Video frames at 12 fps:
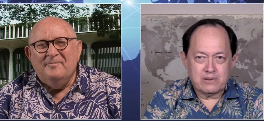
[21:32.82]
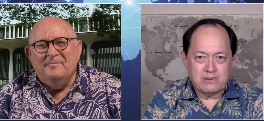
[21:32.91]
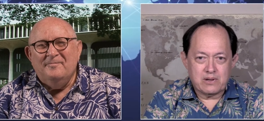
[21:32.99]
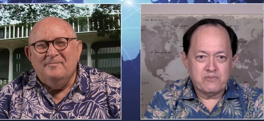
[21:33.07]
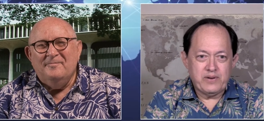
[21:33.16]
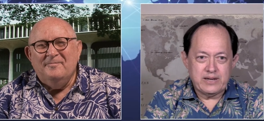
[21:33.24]

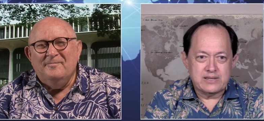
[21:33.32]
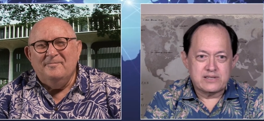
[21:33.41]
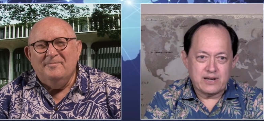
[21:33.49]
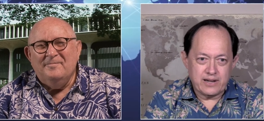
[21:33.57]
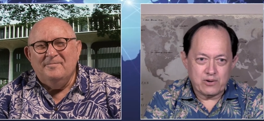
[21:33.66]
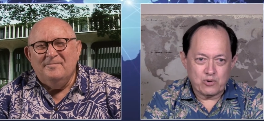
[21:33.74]
Speaker 1: convene a
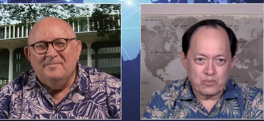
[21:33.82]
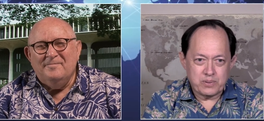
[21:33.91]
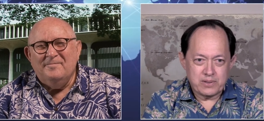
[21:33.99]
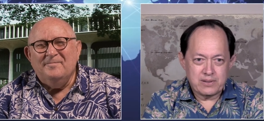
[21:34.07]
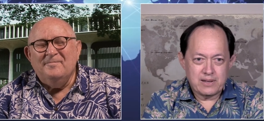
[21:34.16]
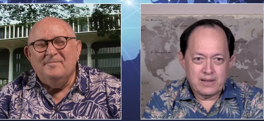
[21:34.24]
study group
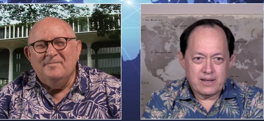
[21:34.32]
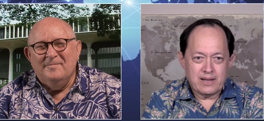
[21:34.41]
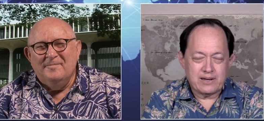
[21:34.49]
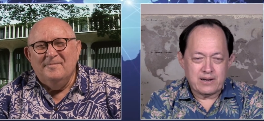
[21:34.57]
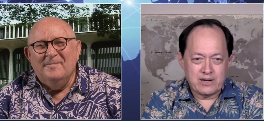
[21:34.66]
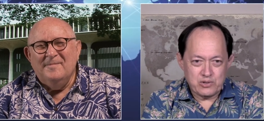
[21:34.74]

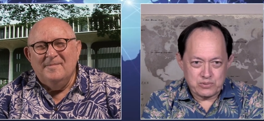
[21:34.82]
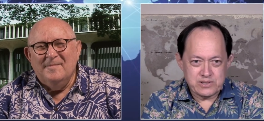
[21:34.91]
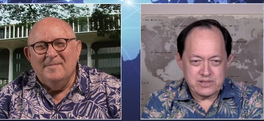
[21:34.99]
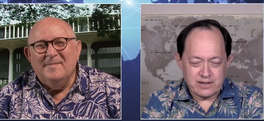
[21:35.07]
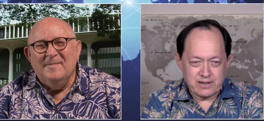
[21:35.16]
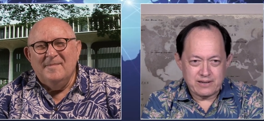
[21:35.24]
and, and do a
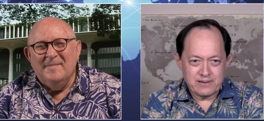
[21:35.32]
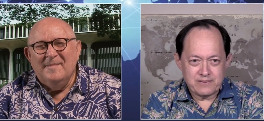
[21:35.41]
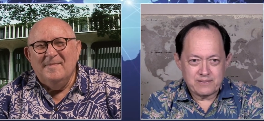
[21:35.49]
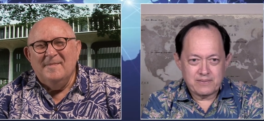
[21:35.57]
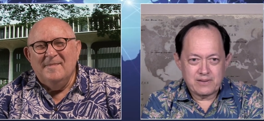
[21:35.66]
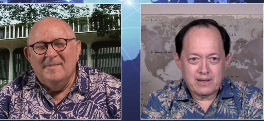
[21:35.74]
study,
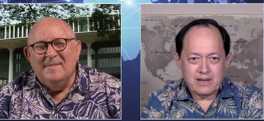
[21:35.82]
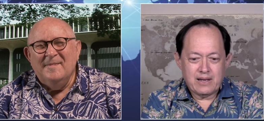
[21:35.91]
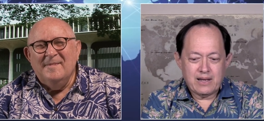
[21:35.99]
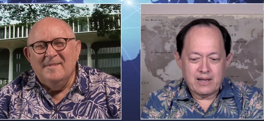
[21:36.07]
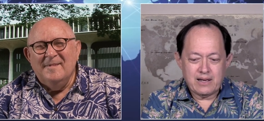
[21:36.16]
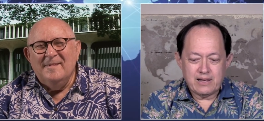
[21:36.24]

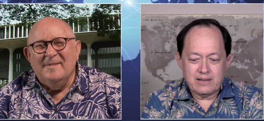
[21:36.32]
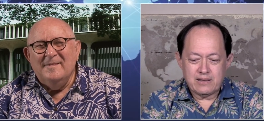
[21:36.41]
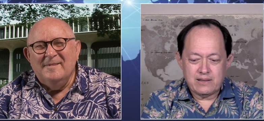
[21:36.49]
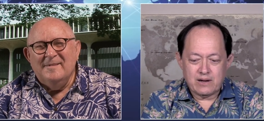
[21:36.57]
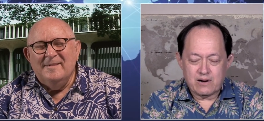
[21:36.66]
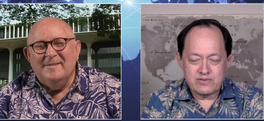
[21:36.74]
and
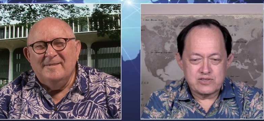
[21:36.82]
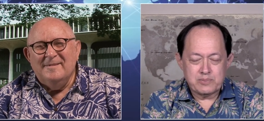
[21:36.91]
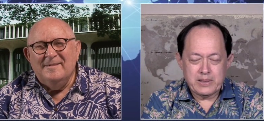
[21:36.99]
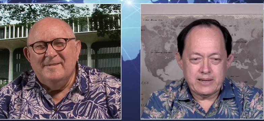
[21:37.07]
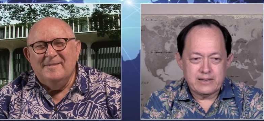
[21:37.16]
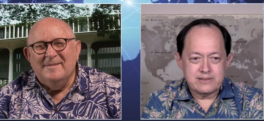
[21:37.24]
the Office of
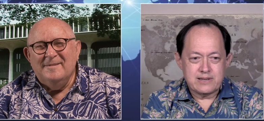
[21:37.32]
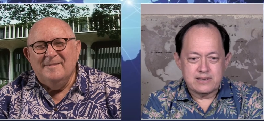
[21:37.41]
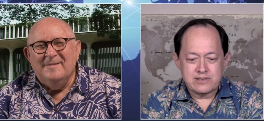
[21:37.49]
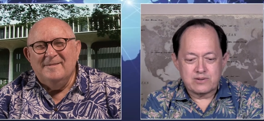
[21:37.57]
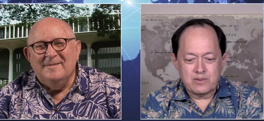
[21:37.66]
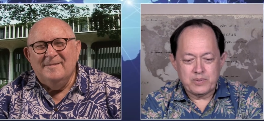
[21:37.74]
Planning says
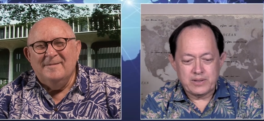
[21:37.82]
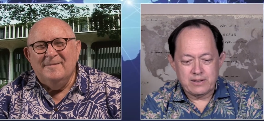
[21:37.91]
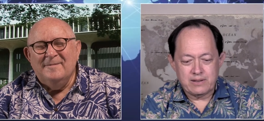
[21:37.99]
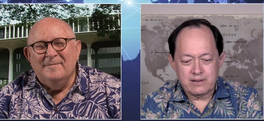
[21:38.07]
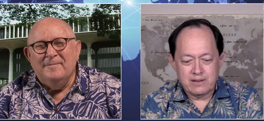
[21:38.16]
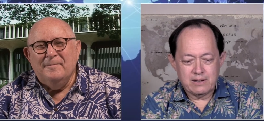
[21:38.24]
it's going to
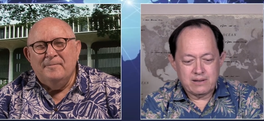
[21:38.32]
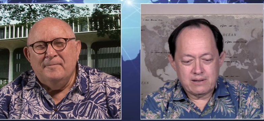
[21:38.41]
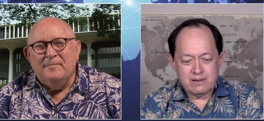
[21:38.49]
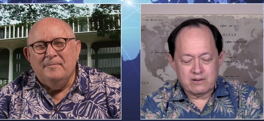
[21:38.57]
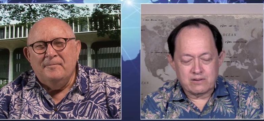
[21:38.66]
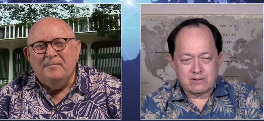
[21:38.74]
be
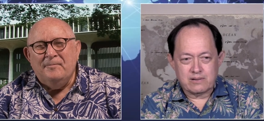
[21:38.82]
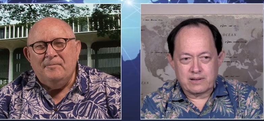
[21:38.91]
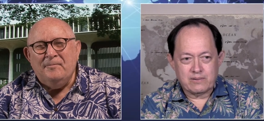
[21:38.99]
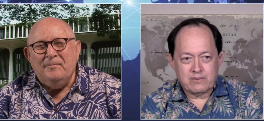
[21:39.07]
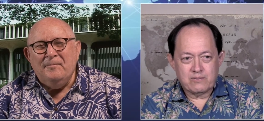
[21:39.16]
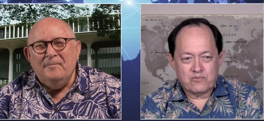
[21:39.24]
you know like
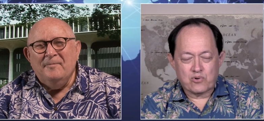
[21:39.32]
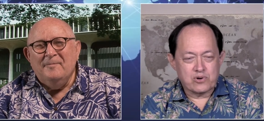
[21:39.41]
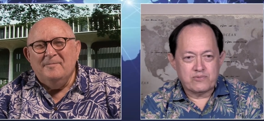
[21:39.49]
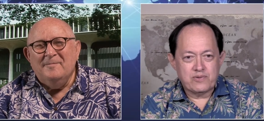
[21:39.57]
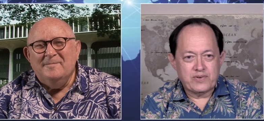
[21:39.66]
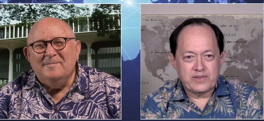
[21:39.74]
four
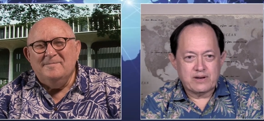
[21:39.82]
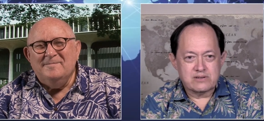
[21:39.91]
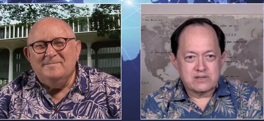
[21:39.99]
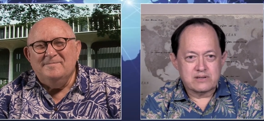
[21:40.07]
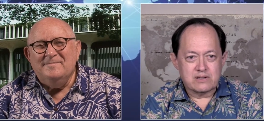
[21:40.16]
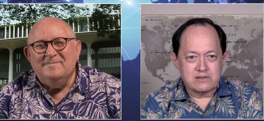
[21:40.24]
hundred fifty
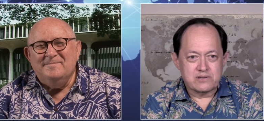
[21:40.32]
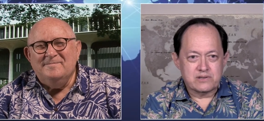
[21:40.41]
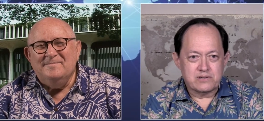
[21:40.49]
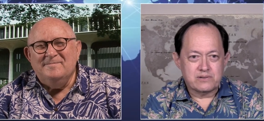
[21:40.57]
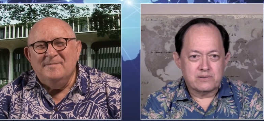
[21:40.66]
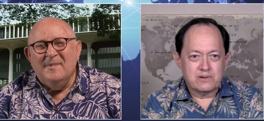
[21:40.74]
thousand dollars to
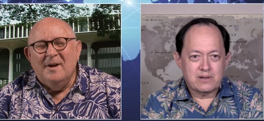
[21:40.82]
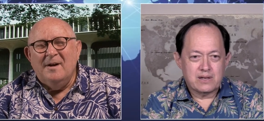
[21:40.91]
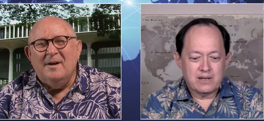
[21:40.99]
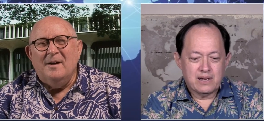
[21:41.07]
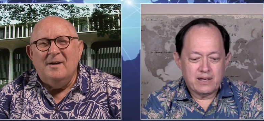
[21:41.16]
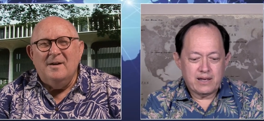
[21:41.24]
do it.
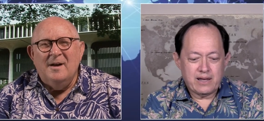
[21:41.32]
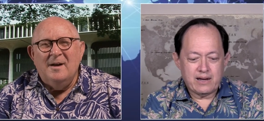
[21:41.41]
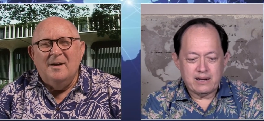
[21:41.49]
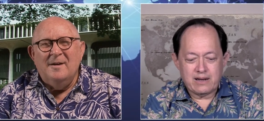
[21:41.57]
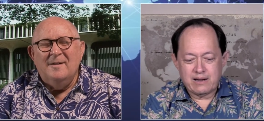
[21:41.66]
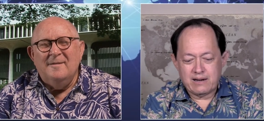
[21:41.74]
Ah.
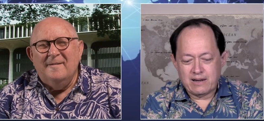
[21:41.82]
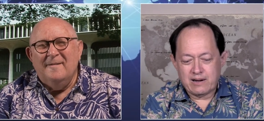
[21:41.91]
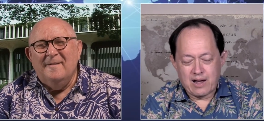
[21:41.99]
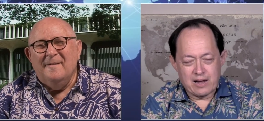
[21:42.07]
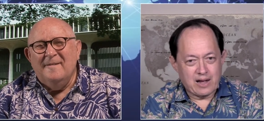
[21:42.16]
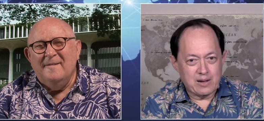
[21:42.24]
And and and
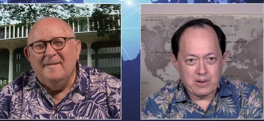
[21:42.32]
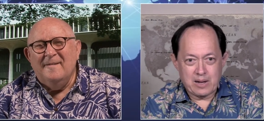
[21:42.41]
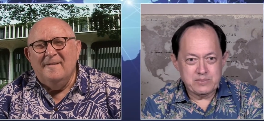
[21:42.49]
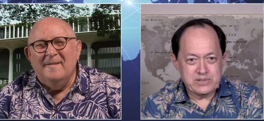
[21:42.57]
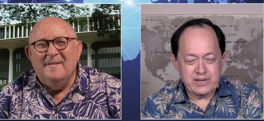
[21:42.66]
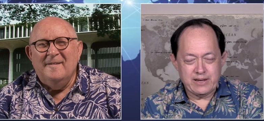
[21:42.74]
I,
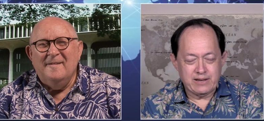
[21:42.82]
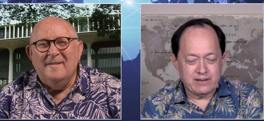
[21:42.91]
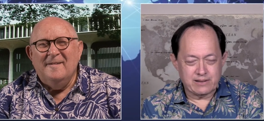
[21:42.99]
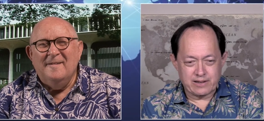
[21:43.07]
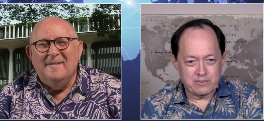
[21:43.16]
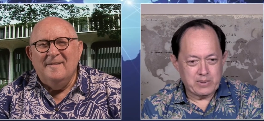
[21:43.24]
I'm saying you
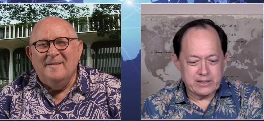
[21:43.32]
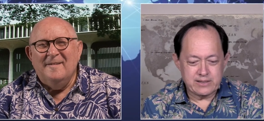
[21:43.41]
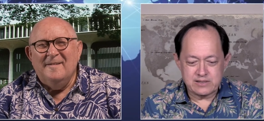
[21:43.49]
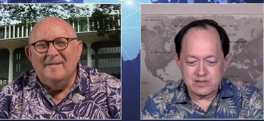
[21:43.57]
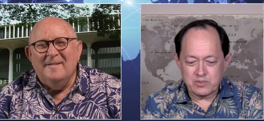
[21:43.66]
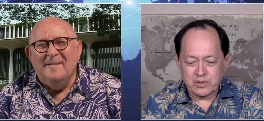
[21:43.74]
know, like in my
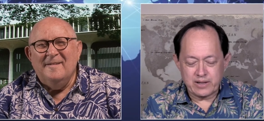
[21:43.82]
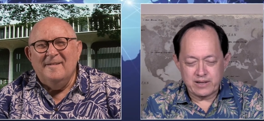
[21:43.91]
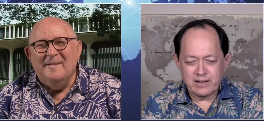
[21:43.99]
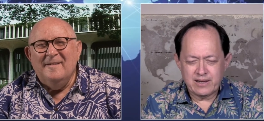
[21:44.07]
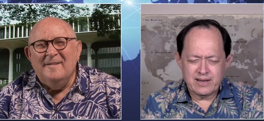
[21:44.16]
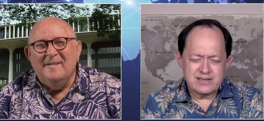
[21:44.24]
testimony,
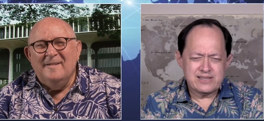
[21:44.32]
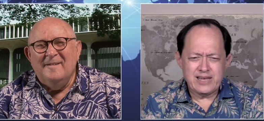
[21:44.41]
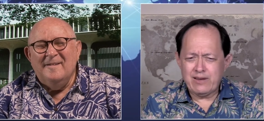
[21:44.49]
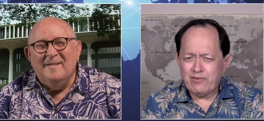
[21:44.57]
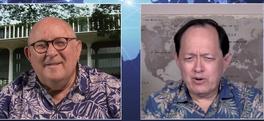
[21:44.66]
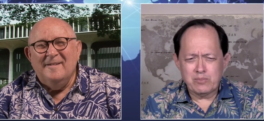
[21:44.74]

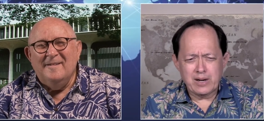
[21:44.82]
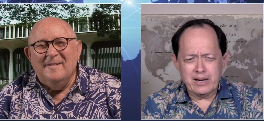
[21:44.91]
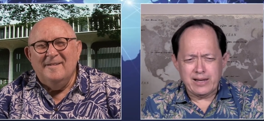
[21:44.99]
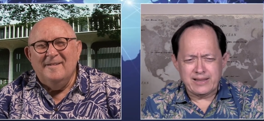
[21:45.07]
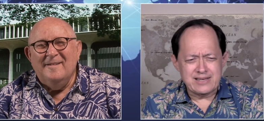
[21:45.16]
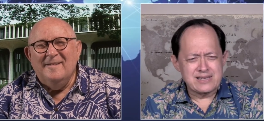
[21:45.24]
save your
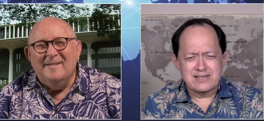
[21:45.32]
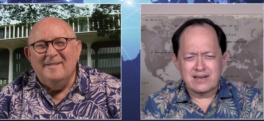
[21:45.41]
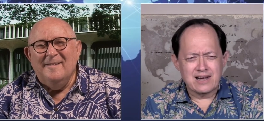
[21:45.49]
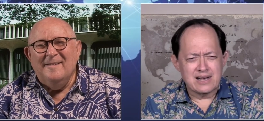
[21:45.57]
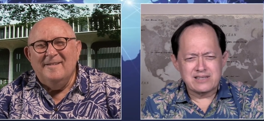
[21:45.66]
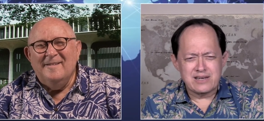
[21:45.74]
money. This is
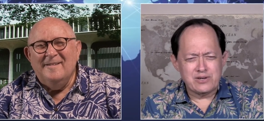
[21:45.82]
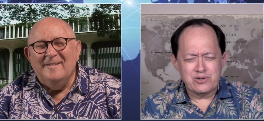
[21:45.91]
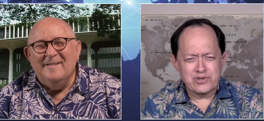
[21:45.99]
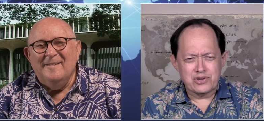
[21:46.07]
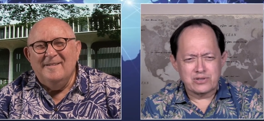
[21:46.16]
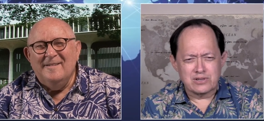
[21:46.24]

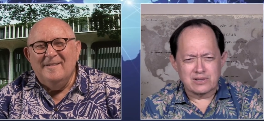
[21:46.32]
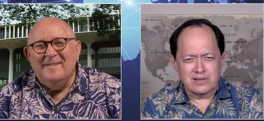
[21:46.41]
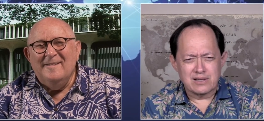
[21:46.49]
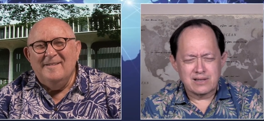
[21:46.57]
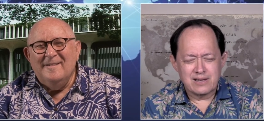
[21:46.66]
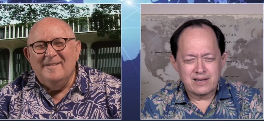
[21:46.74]
unconstitutional.
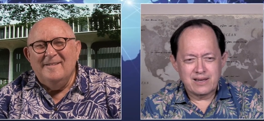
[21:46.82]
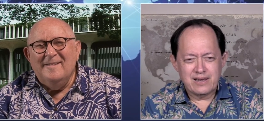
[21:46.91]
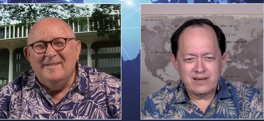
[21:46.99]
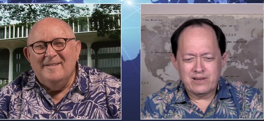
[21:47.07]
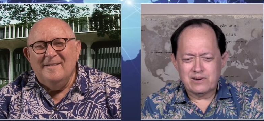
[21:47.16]
You